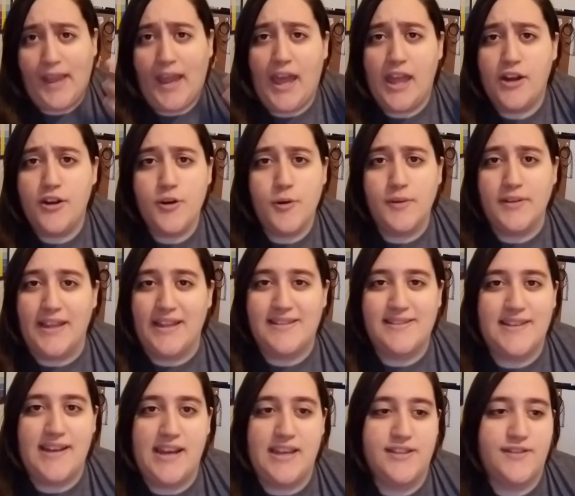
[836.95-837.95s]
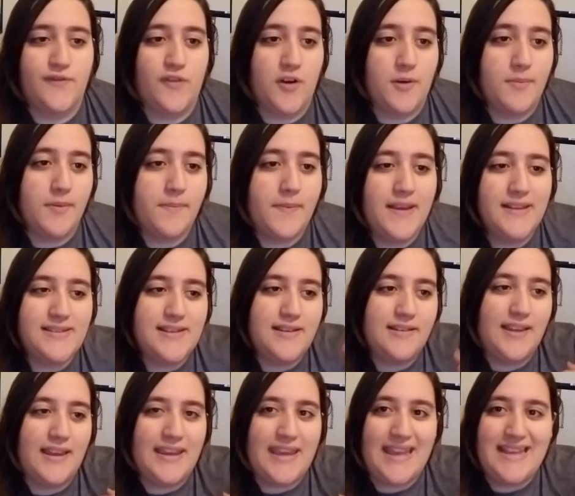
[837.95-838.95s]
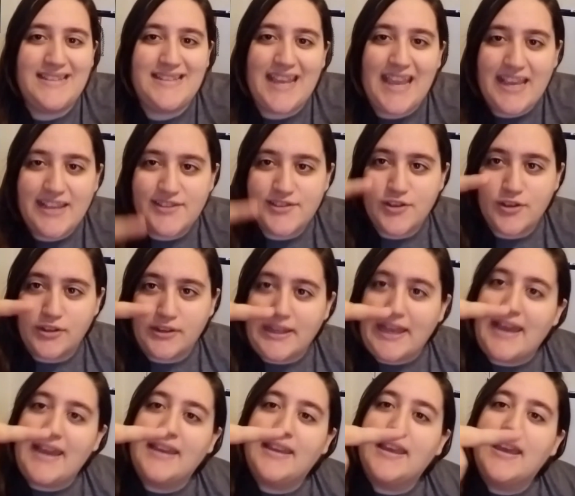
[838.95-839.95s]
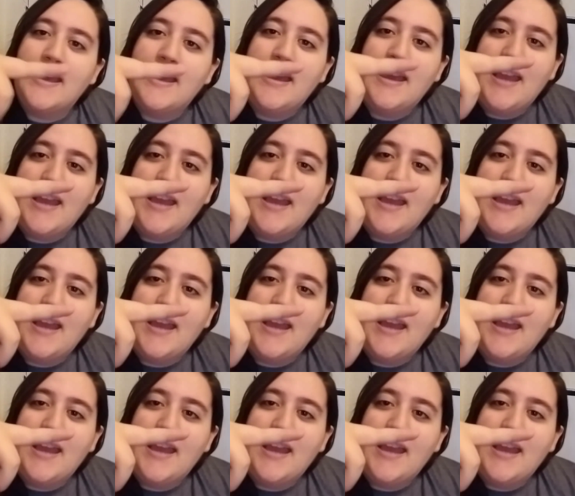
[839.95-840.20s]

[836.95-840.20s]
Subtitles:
I don't know what that stands for, but basically, like, it takes your leg